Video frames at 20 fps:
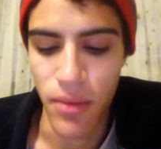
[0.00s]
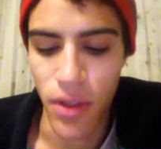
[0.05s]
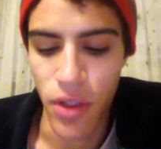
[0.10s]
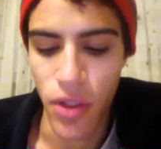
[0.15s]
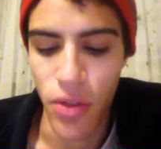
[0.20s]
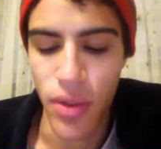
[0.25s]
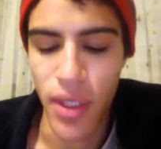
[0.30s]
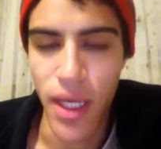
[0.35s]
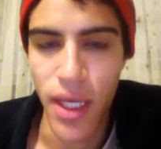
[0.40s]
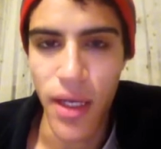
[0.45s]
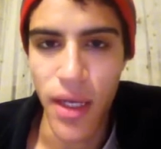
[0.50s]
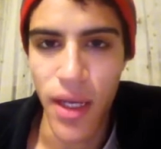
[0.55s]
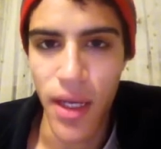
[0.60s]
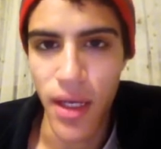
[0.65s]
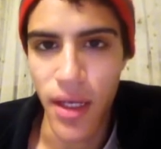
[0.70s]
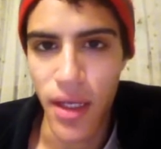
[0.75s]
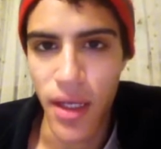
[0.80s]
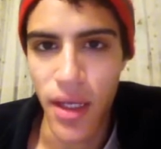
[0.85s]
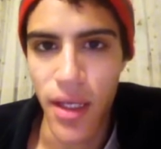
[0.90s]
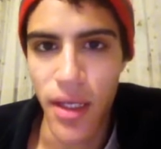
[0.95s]
You
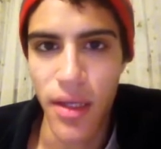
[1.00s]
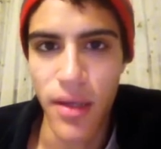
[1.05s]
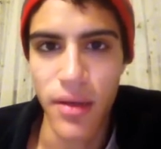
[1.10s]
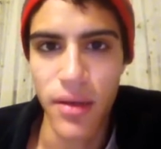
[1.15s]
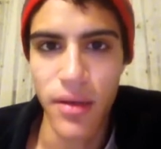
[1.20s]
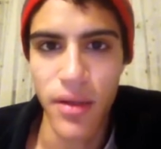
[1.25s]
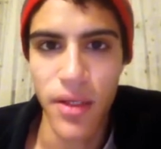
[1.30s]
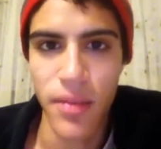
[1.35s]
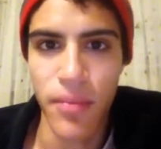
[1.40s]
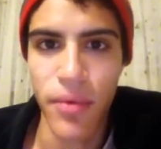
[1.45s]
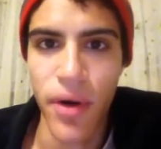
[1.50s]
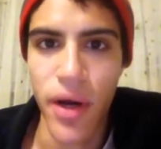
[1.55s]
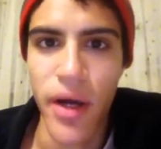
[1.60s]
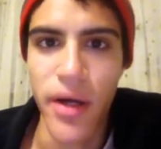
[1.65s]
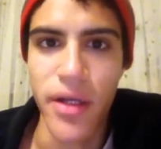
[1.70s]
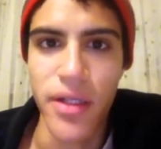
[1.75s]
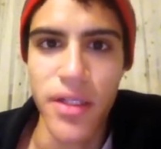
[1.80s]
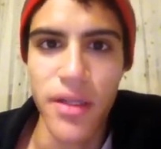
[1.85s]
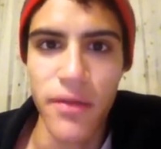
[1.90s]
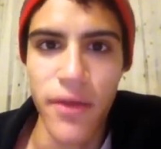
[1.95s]
cannot eat the
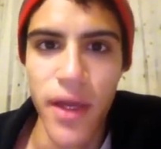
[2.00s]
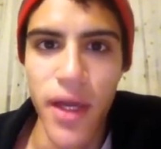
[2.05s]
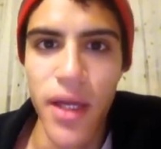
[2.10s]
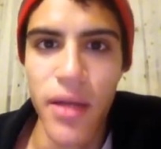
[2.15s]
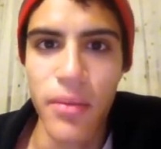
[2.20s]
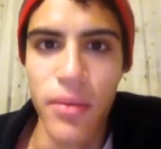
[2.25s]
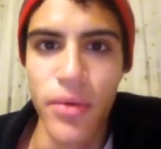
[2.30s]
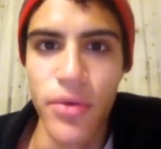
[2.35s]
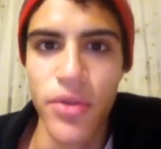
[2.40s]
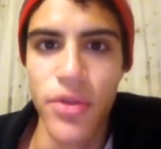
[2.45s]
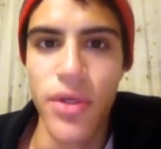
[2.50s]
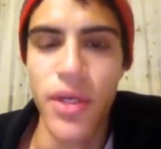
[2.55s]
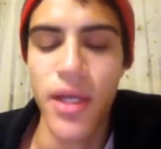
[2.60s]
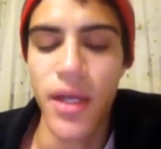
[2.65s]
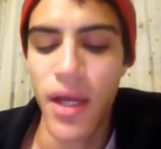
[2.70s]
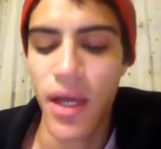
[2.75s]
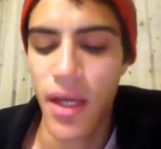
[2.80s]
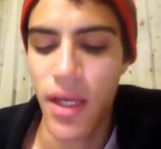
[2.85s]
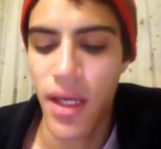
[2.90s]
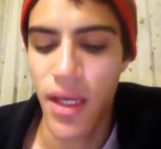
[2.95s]
products of animals. You
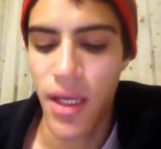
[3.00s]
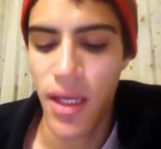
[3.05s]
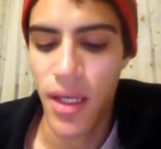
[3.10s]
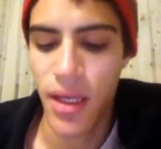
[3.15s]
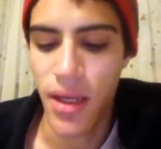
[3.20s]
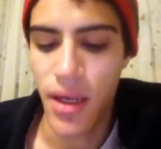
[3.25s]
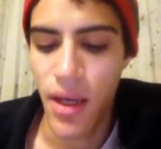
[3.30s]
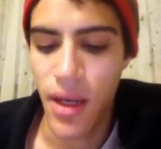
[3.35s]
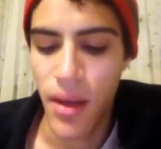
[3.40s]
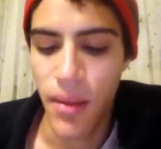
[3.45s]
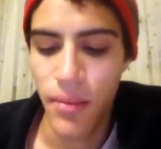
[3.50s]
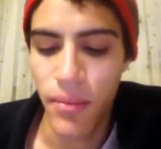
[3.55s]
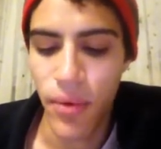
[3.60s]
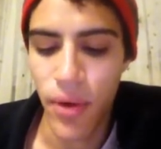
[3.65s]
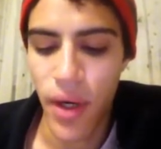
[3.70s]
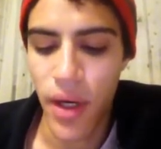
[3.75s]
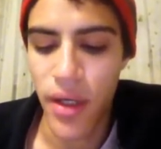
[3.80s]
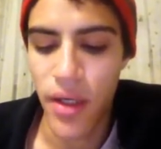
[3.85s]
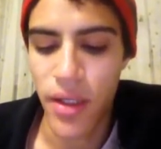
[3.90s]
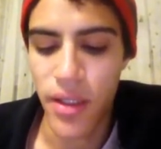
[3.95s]
cannot eat
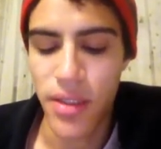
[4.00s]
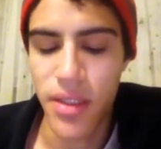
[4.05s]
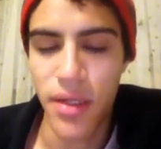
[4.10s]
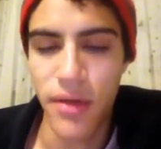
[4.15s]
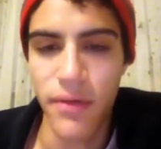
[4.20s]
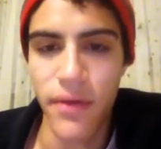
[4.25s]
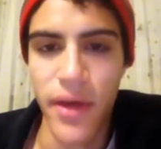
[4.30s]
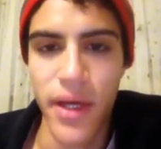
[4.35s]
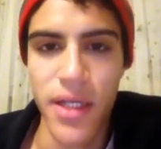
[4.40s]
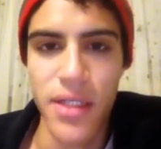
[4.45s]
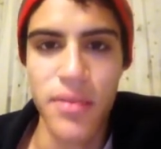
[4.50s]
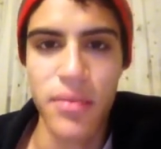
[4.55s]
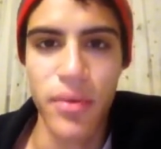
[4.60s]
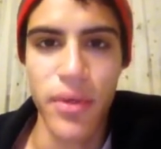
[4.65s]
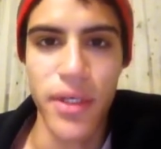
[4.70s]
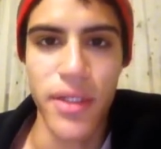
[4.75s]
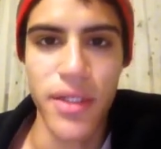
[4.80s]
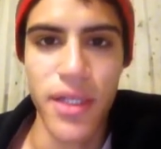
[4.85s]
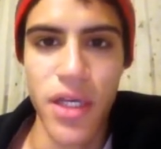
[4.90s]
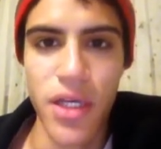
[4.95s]
products of
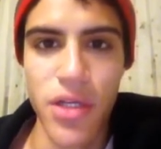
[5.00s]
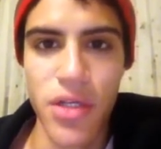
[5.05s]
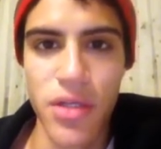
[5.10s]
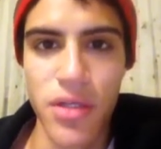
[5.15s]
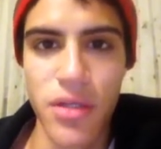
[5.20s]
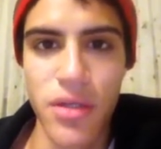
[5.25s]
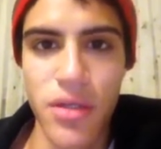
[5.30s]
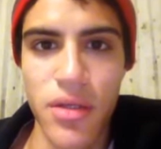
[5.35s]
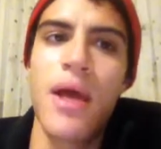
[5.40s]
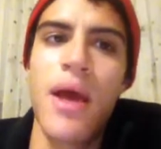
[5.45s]
exploitation.